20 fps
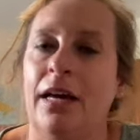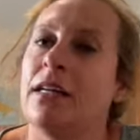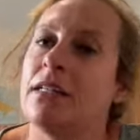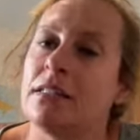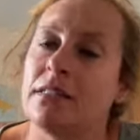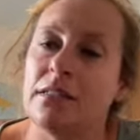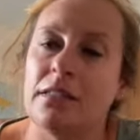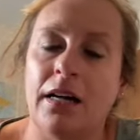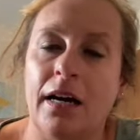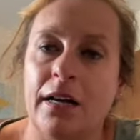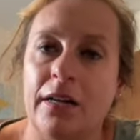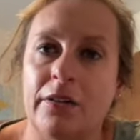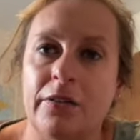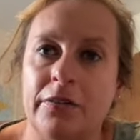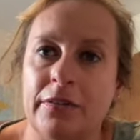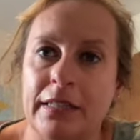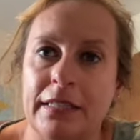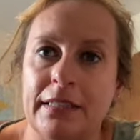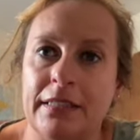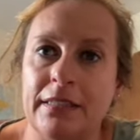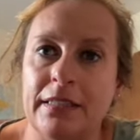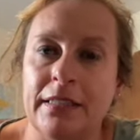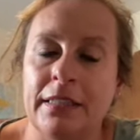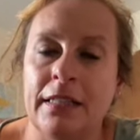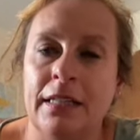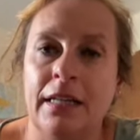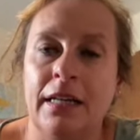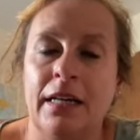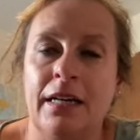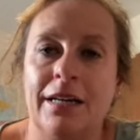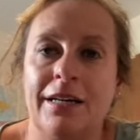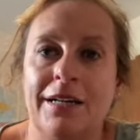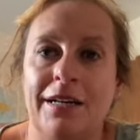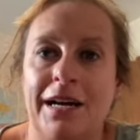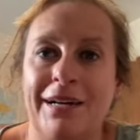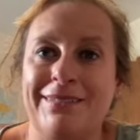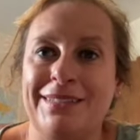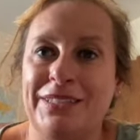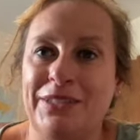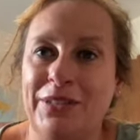Not great.
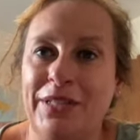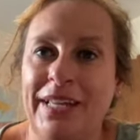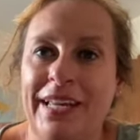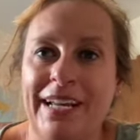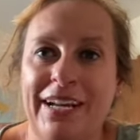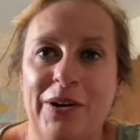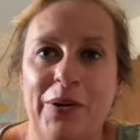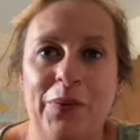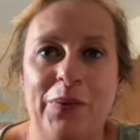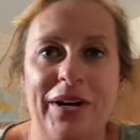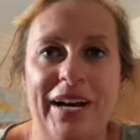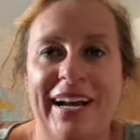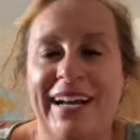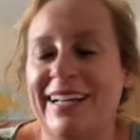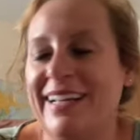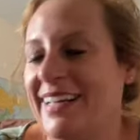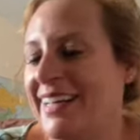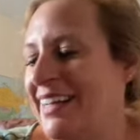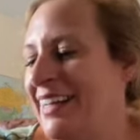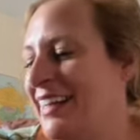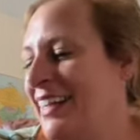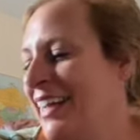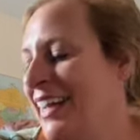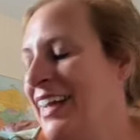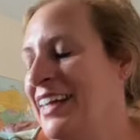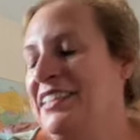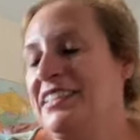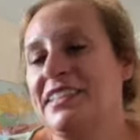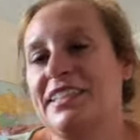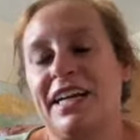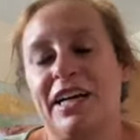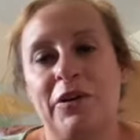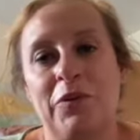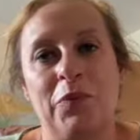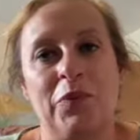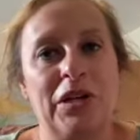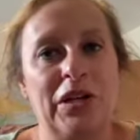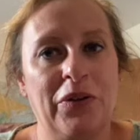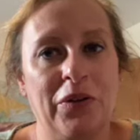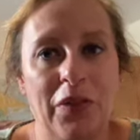I was using a wagon to kind of
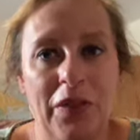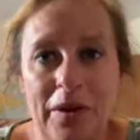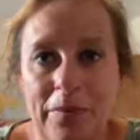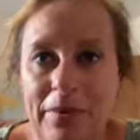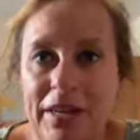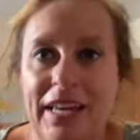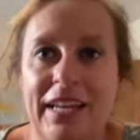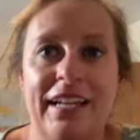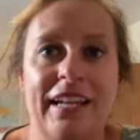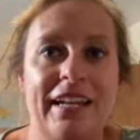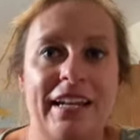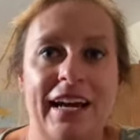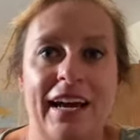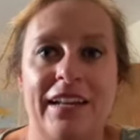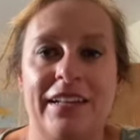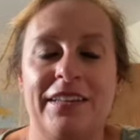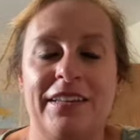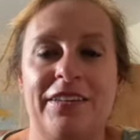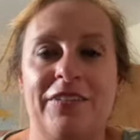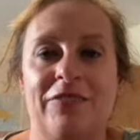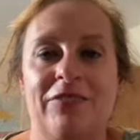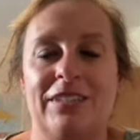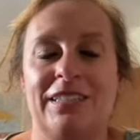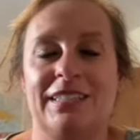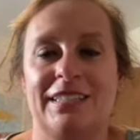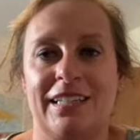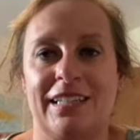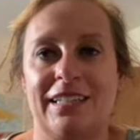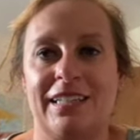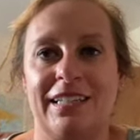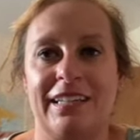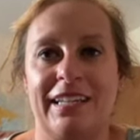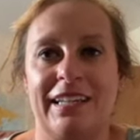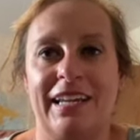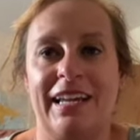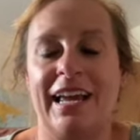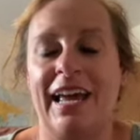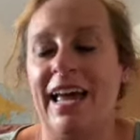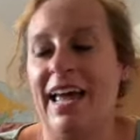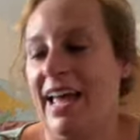wheel them in and out of the
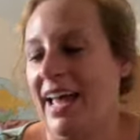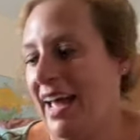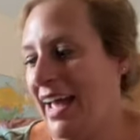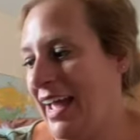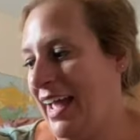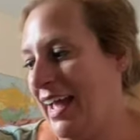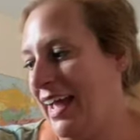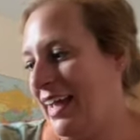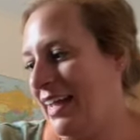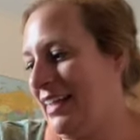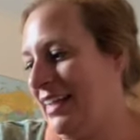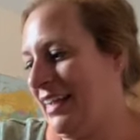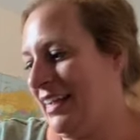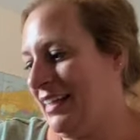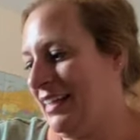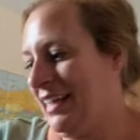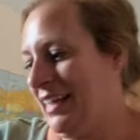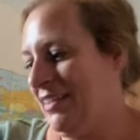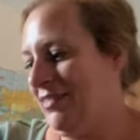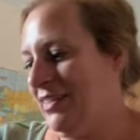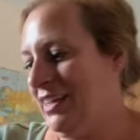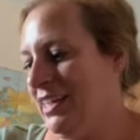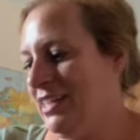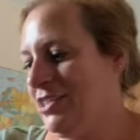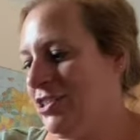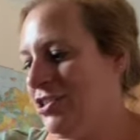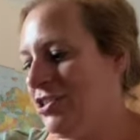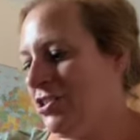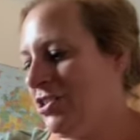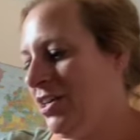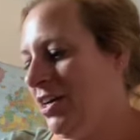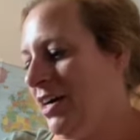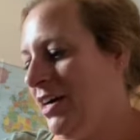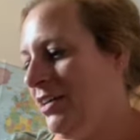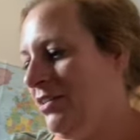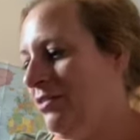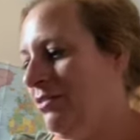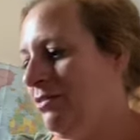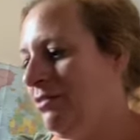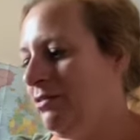facility. And I gave each
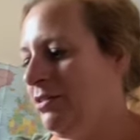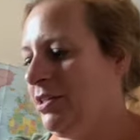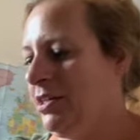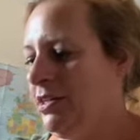child